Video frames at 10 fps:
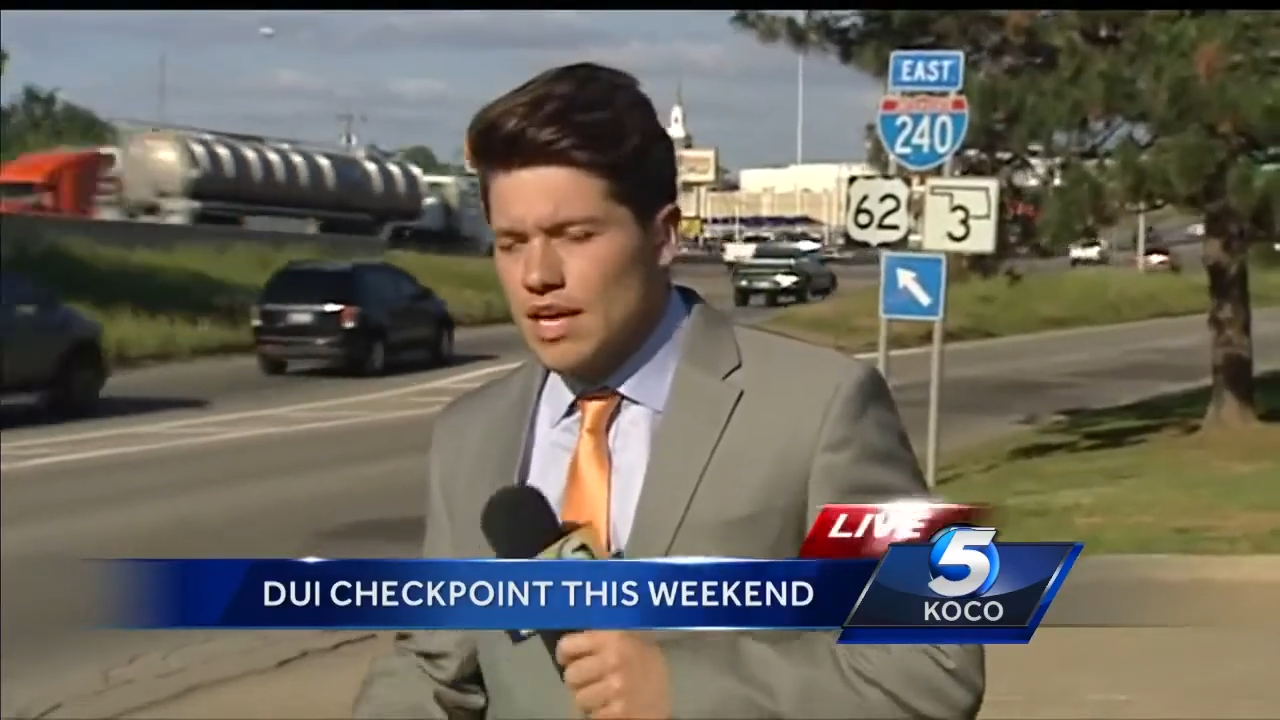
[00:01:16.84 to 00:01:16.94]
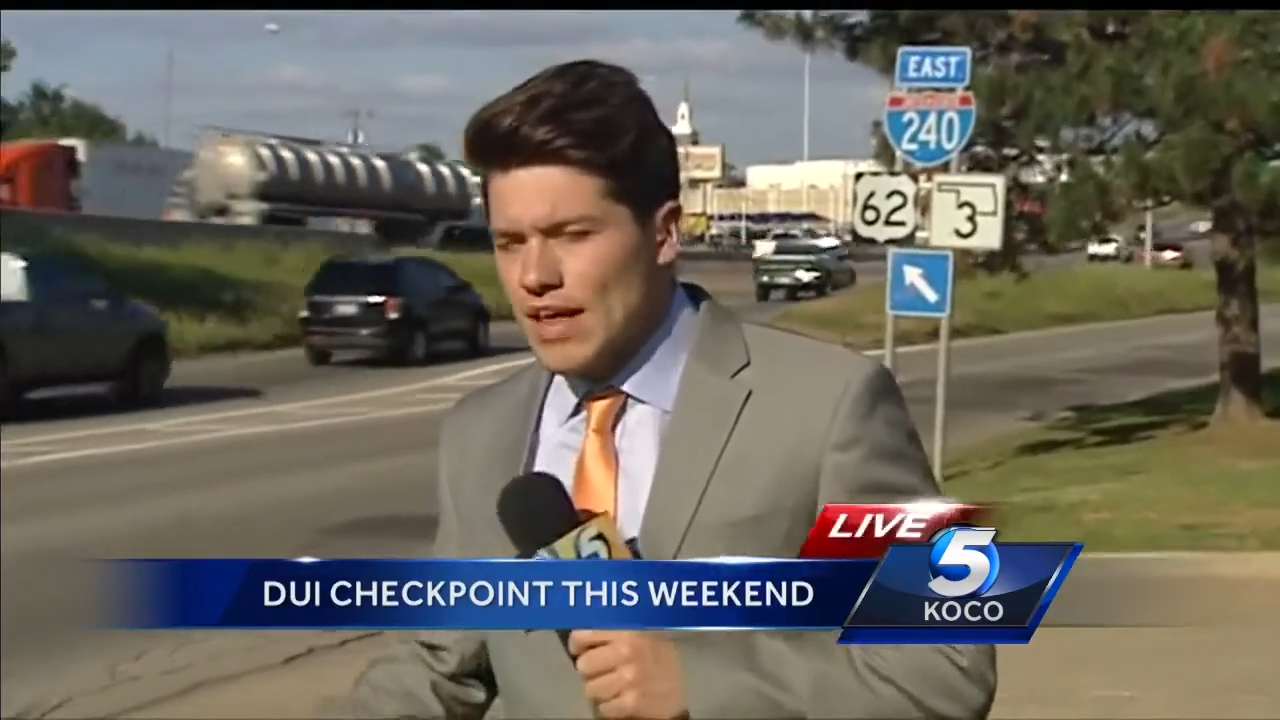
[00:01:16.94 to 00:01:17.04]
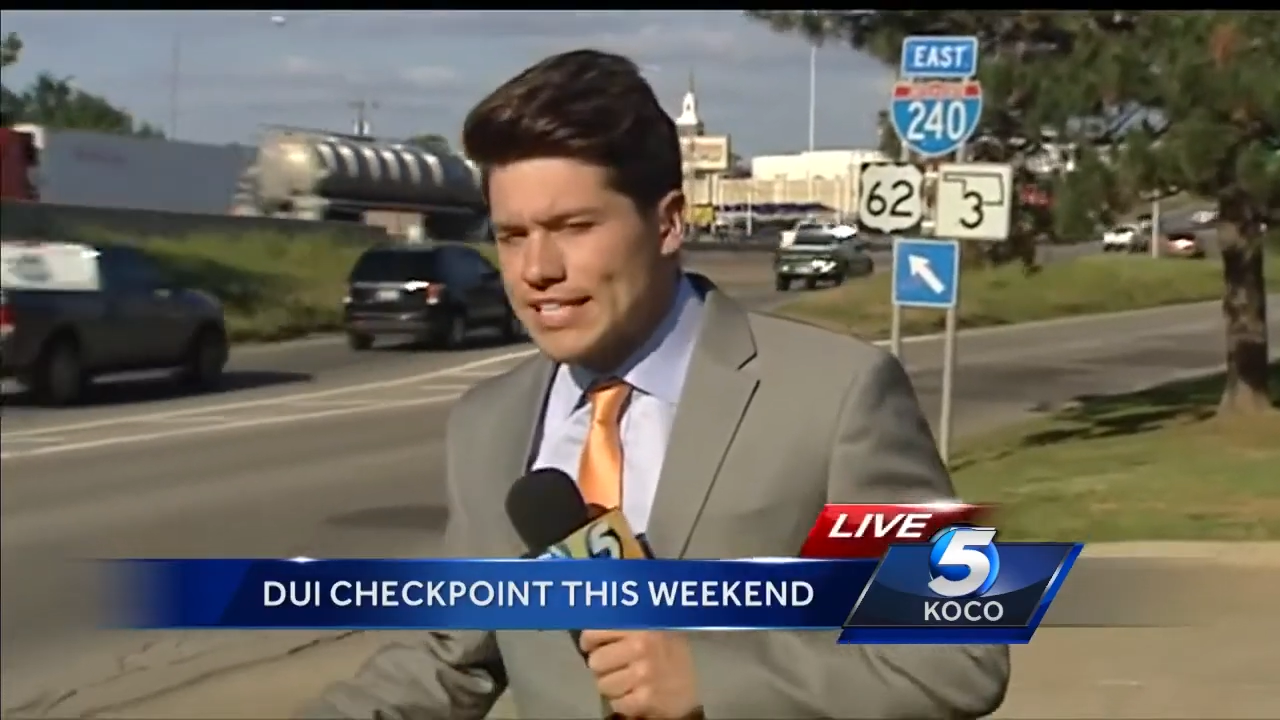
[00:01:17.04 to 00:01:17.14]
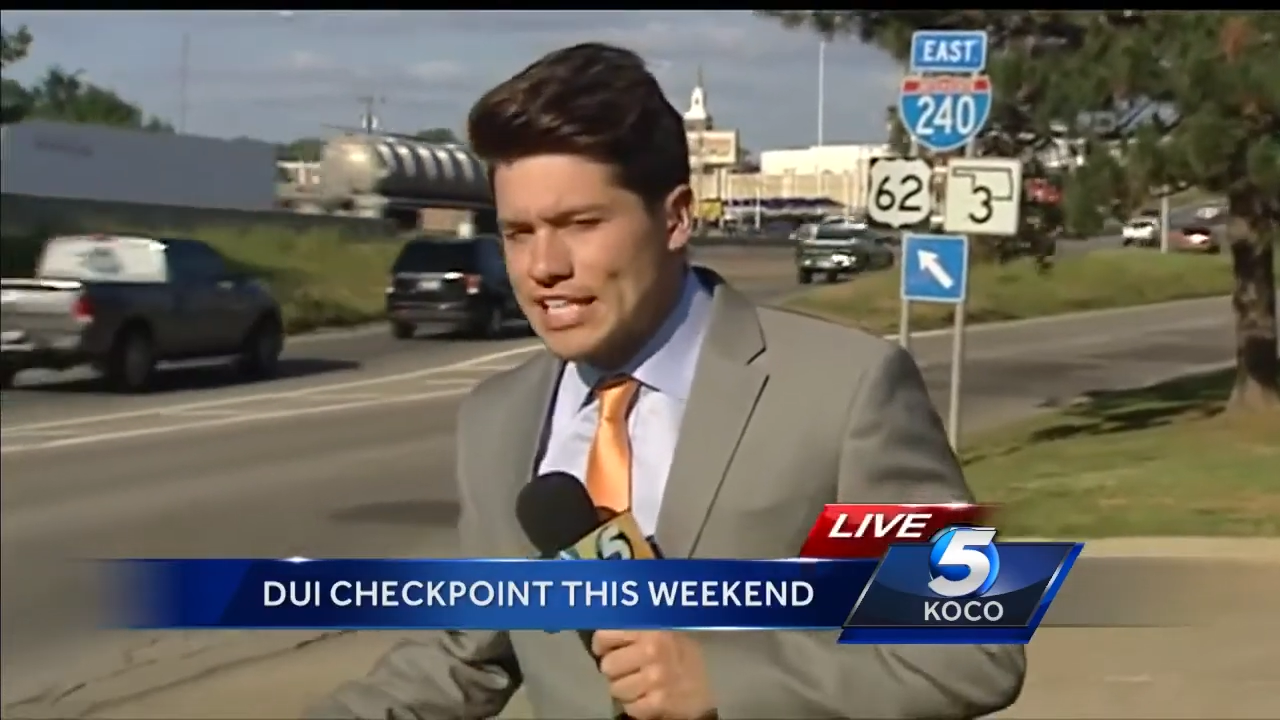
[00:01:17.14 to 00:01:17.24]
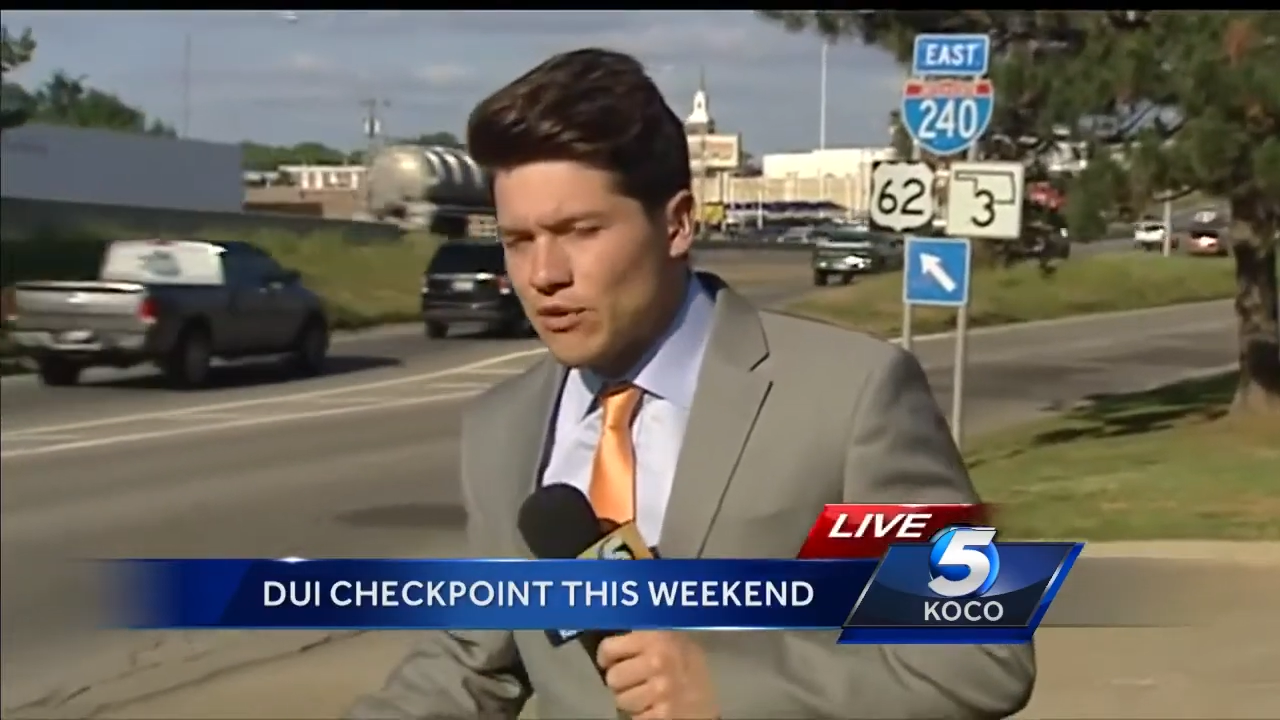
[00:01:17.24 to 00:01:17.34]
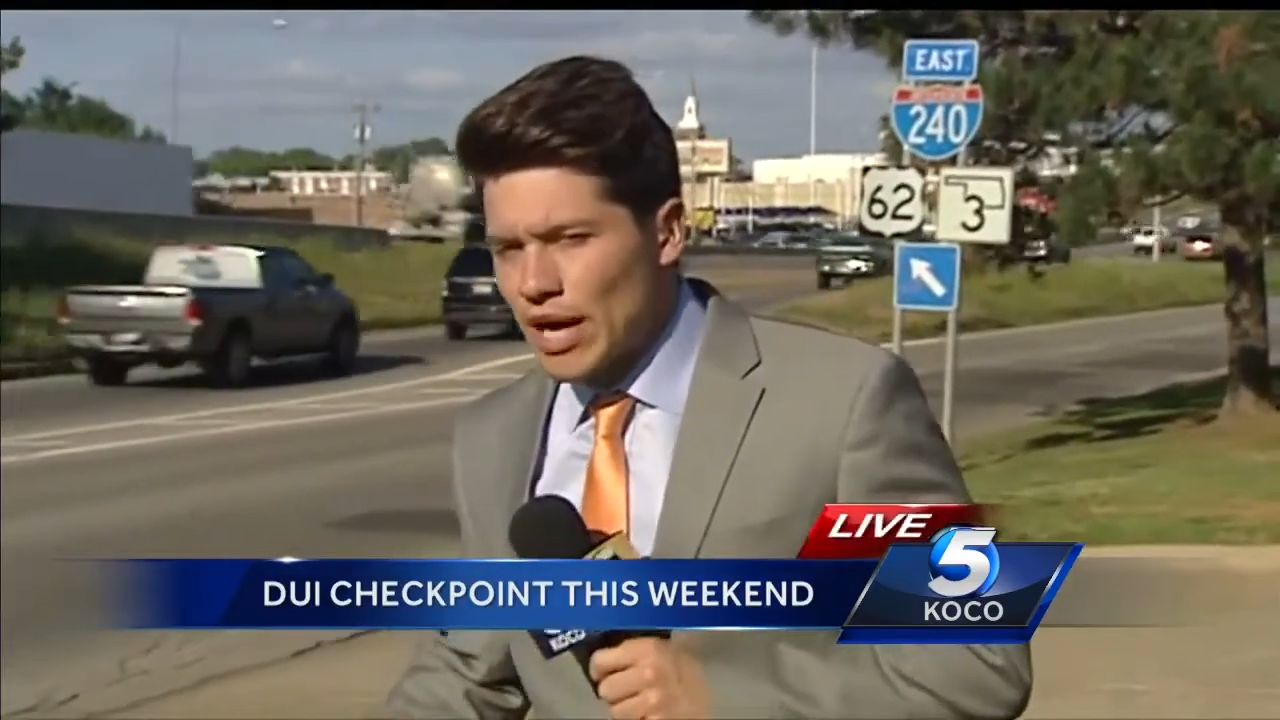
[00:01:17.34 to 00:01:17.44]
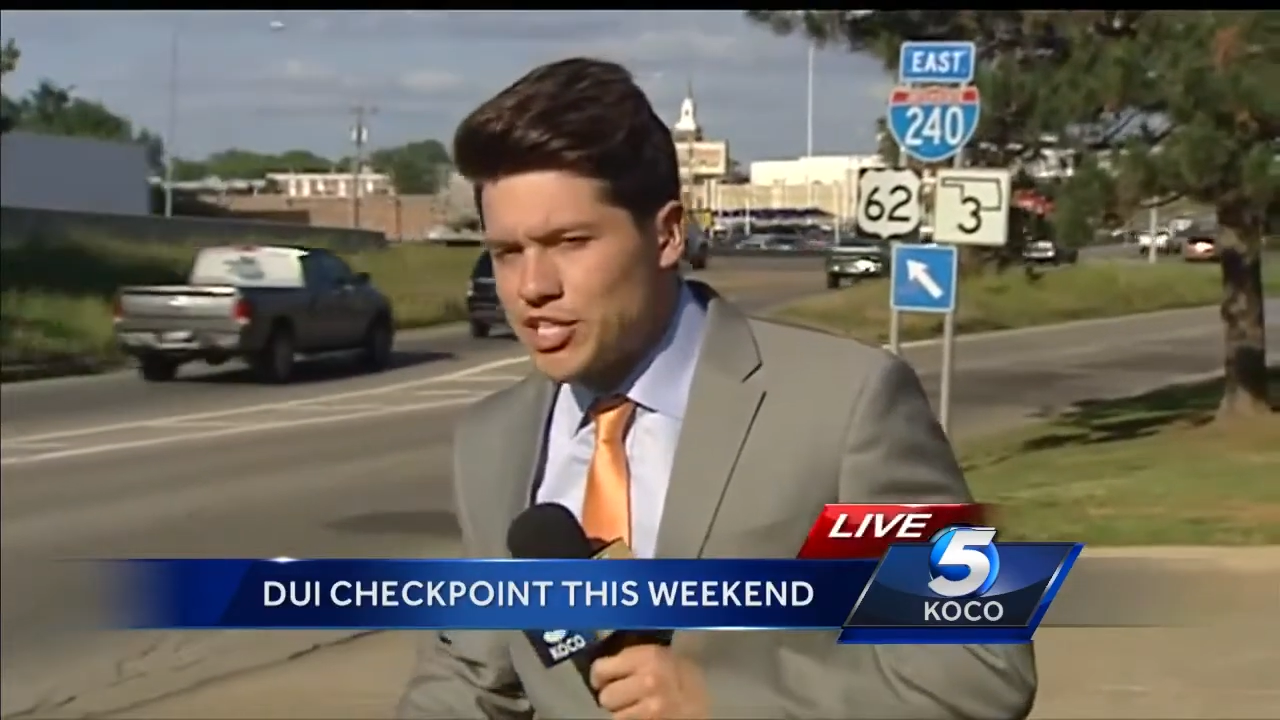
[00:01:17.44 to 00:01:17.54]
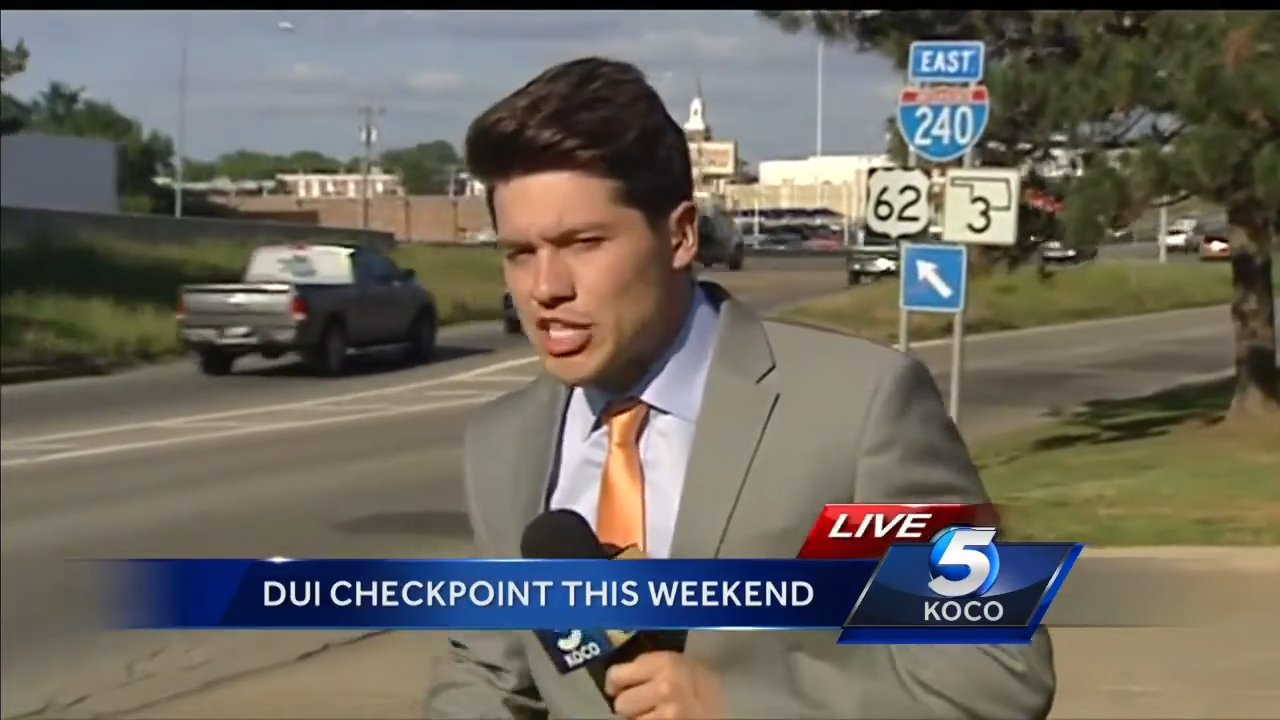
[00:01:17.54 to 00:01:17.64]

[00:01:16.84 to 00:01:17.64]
And that DUI